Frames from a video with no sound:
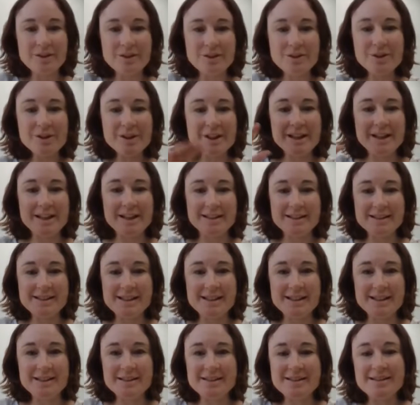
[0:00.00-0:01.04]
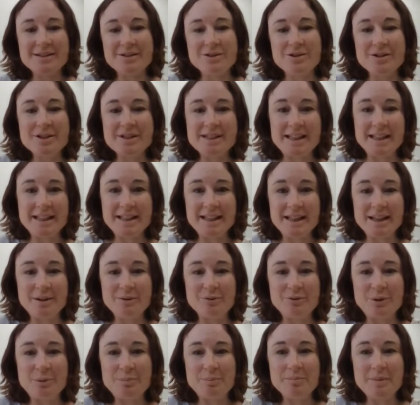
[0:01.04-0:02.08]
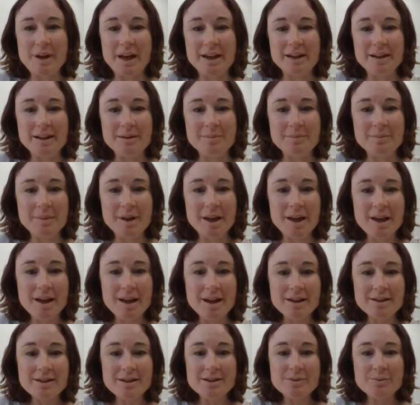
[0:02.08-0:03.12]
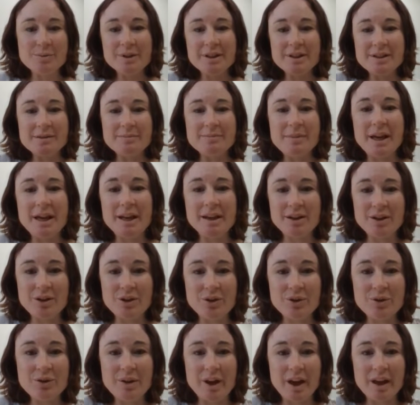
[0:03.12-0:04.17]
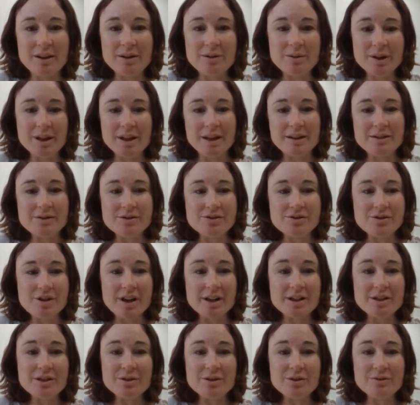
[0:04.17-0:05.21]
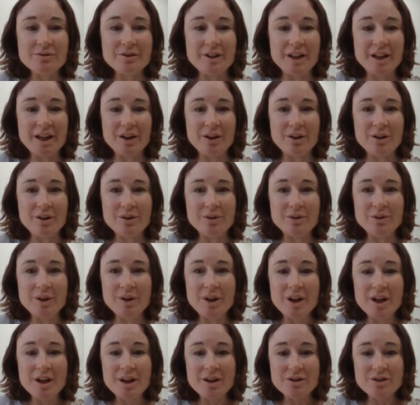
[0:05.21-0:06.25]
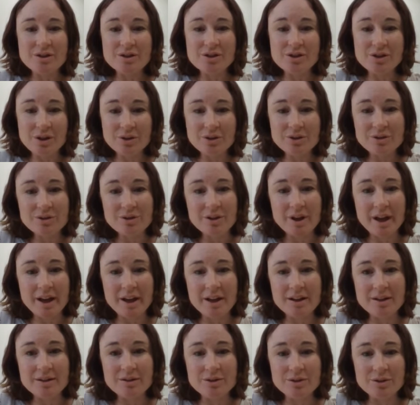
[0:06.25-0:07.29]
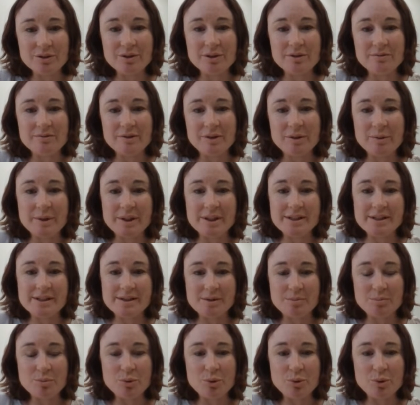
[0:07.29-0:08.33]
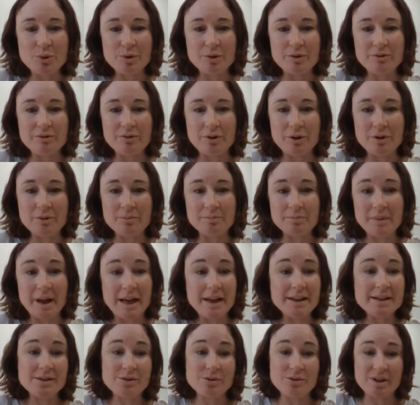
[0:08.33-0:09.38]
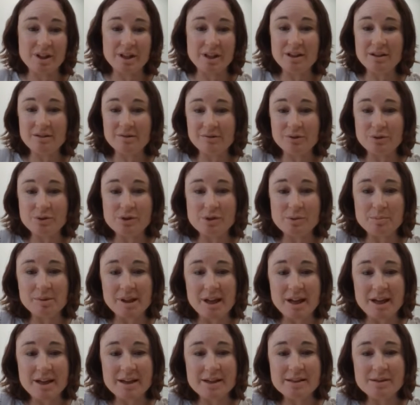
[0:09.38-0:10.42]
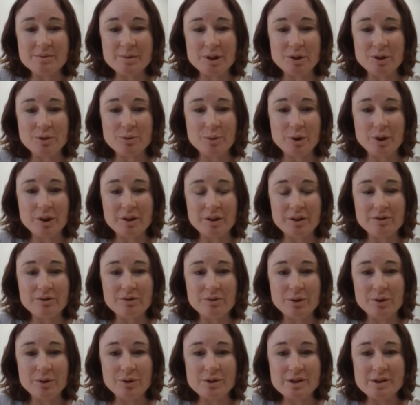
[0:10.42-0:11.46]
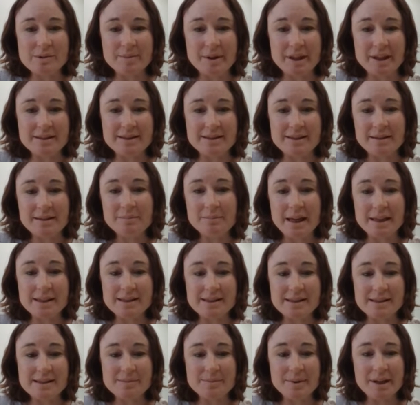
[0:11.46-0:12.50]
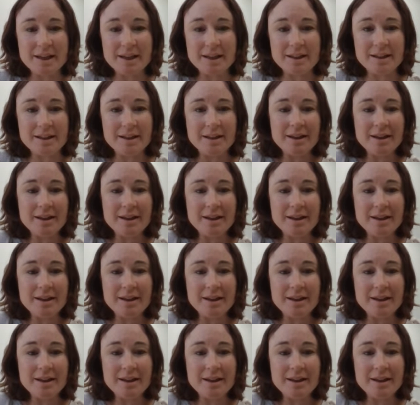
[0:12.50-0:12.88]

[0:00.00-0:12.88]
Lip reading: Kia ora, architects. Christine here from Markham. Just wanting to make you a quick instructional video to show you how you can request support from us or any of your suppliers when you're working through your specs in Masterspec.